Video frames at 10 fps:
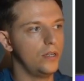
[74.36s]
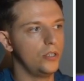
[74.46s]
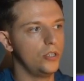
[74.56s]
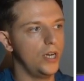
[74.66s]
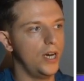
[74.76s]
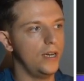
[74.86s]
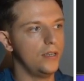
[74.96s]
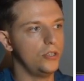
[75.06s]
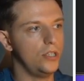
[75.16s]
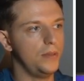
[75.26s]

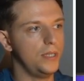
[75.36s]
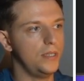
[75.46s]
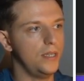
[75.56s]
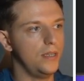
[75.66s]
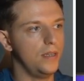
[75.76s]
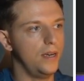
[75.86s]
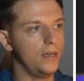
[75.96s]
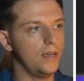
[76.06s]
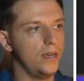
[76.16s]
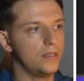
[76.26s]
chat
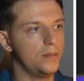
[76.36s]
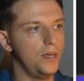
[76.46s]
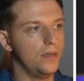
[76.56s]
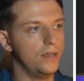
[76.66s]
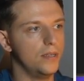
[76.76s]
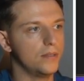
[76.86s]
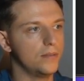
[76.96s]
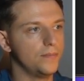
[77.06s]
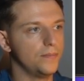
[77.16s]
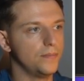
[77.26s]
GBT-like
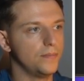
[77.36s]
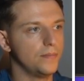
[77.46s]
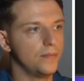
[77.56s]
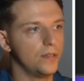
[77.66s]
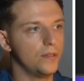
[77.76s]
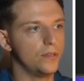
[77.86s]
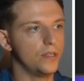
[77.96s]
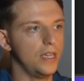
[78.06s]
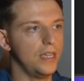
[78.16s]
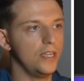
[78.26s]
experience. So it's
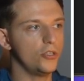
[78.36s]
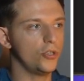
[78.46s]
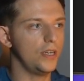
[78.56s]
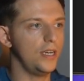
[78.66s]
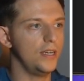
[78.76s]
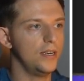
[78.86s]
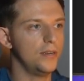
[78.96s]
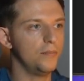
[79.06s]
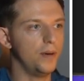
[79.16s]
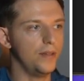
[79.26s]
like Linktree,
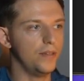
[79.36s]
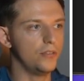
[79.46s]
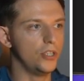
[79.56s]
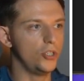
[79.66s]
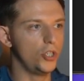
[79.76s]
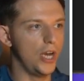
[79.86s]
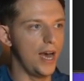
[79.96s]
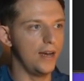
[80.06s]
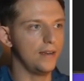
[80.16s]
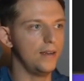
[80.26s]
but there's a
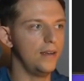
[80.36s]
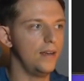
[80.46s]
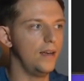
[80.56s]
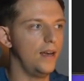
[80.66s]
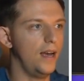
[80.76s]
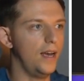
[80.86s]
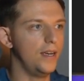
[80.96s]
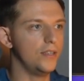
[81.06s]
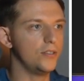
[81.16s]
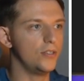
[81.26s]
chat.
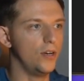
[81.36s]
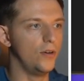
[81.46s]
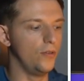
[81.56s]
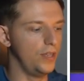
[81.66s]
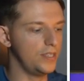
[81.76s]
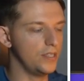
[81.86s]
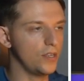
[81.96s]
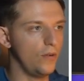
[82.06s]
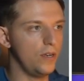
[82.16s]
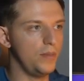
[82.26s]
And so this is
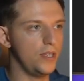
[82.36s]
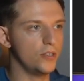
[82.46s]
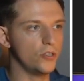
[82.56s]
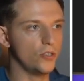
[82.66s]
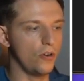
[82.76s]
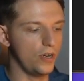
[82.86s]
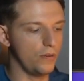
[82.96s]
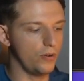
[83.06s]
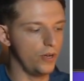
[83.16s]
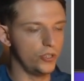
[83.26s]
going to be the
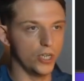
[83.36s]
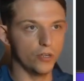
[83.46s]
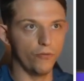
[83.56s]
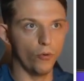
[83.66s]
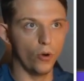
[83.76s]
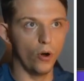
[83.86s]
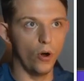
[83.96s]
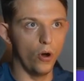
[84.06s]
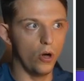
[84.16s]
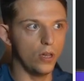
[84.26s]
starting project for
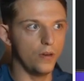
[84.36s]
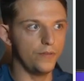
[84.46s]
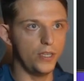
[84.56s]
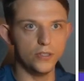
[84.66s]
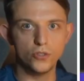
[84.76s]
all of these